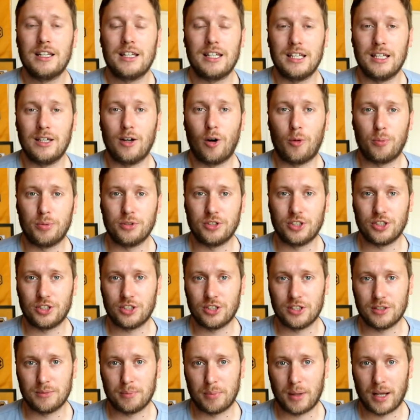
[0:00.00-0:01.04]
the
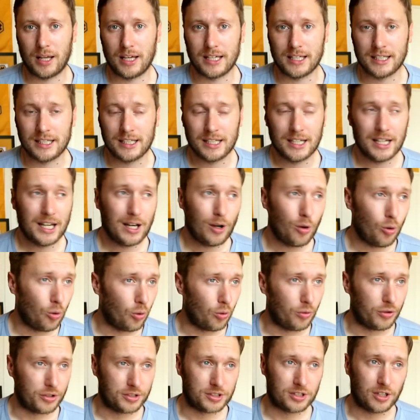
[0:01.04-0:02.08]
opposition player
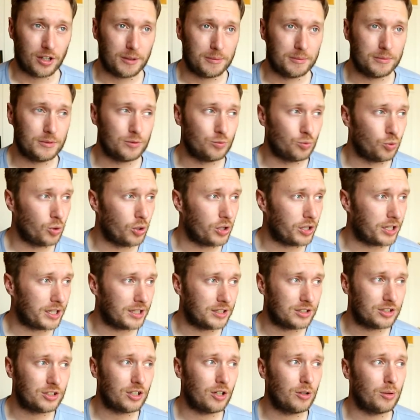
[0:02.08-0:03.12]
all the time,
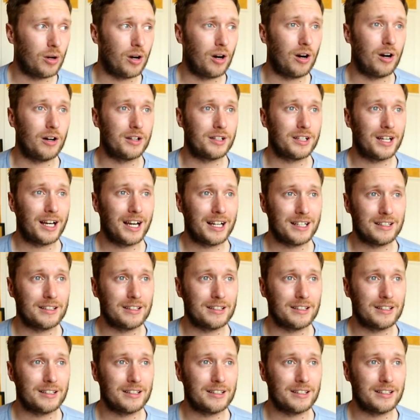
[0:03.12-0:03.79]
working so hard.